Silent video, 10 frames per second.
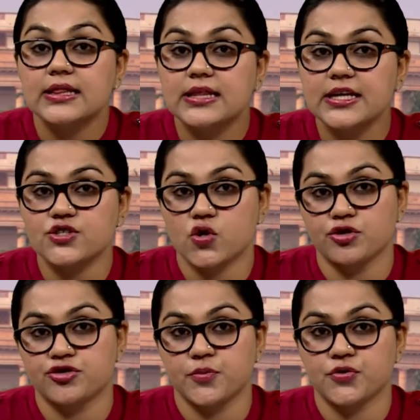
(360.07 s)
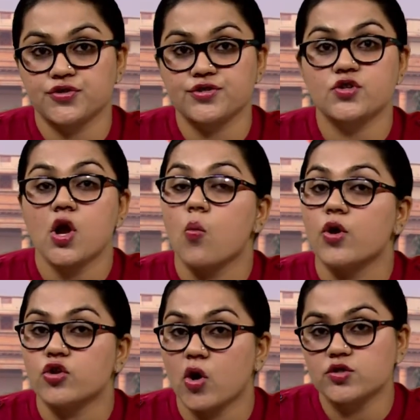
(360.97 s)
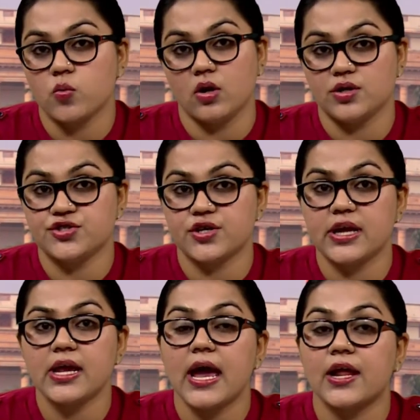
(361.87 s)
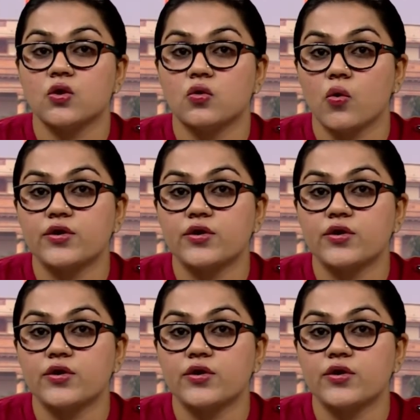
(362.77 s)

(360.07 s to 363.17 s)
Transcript: These contributions were not voluntary and no